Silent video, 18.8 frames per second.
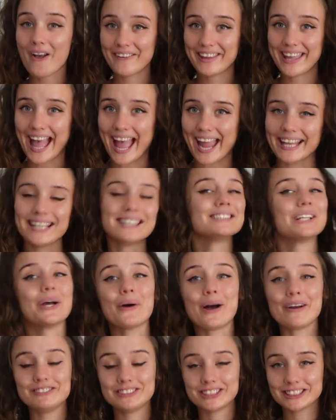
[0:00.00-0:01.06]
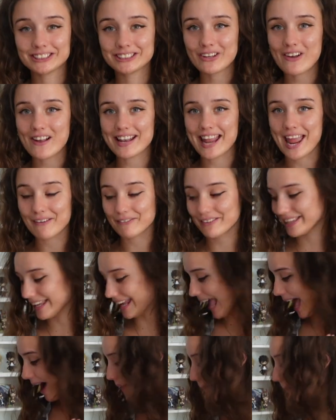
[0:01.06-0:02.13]
Okay, so I've just gotten everything
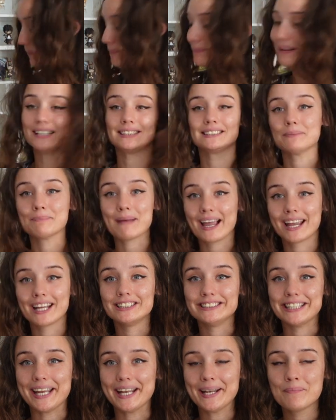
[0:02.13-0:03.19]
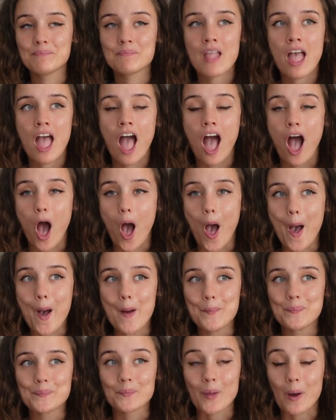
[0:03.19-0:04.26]
out of the blister packaging.
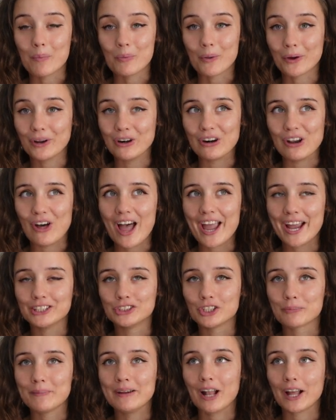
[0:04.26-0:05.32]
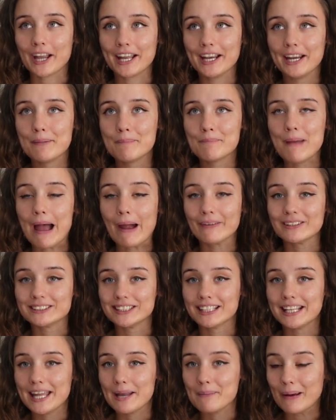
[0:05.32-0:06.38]
I'm not gonna lie, it took me like an
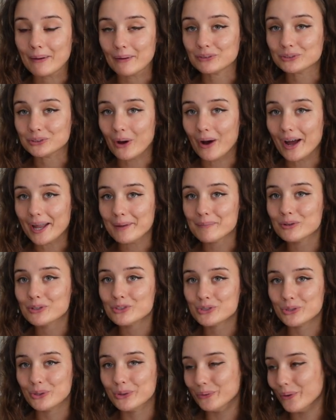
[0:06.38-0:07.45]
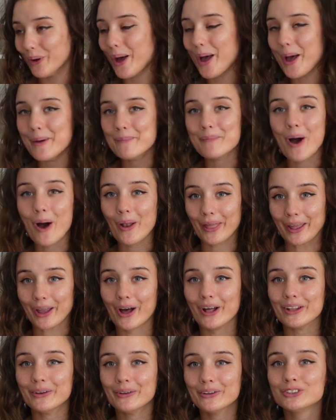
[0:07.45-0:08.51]
embarrassingly amount of time to like
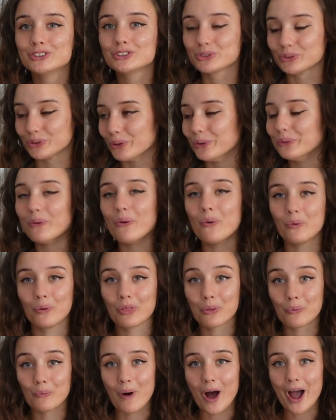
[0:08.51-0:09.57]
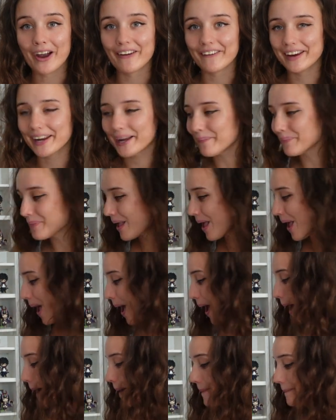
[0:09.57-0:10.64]
unscrew all of the wiring.
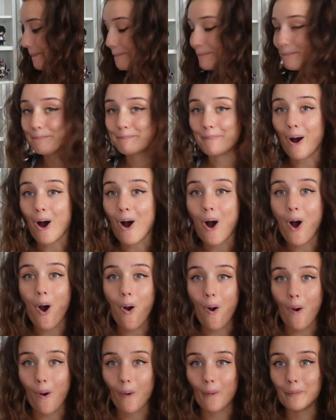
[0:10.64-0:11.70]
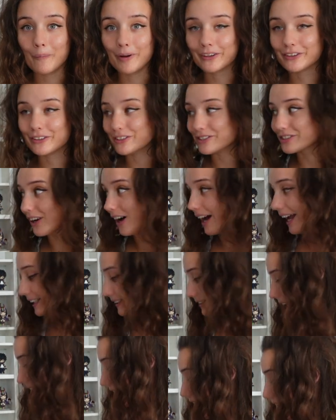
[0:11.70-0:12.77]
But oh my goodness, guys,
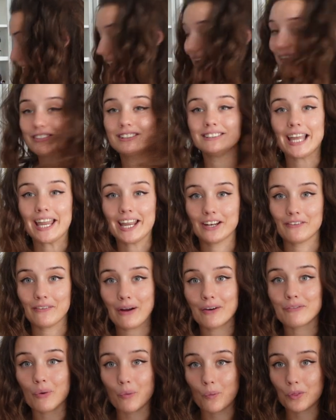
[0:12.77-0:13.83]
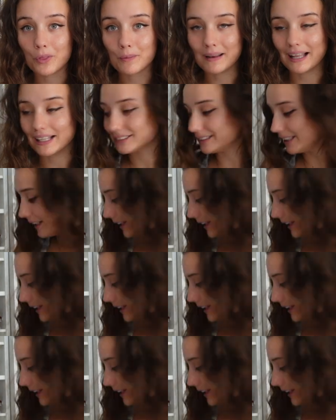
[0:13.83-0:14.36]
like I haven't taken her out of all the plastic